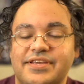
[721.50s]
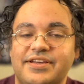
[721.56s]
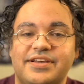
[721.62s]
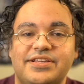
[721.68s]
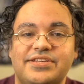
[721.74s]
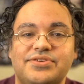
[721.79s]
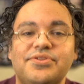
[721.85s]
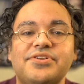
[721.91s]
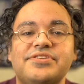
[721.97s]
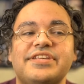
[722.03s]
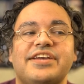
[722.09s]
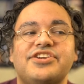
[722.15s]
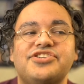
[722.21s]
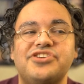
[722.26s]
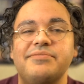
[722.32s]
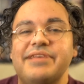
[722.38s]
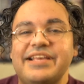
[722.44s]
So it looks like
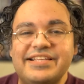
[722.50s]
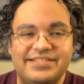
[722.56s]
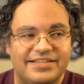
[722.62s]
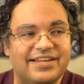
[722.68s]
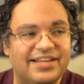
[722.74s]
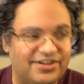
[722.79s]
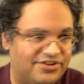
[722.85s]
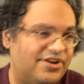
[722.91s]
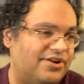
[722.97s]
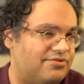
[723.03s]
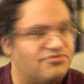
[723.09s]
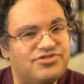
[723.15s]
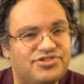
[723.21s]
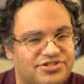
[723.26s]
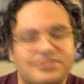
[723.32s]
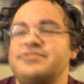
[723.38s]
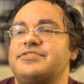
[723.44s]
it should be
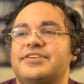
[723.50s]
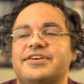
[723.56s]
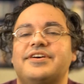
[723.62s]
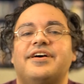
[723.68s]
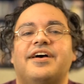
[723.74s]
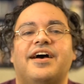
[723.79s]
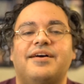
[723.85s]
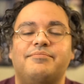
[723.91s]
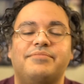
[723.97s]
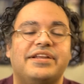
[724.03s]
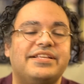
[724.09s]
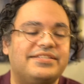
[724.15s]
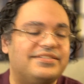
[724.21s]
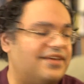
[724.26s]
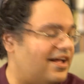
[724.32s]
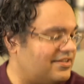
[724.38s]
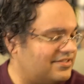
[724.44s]
synecdoche. But it's not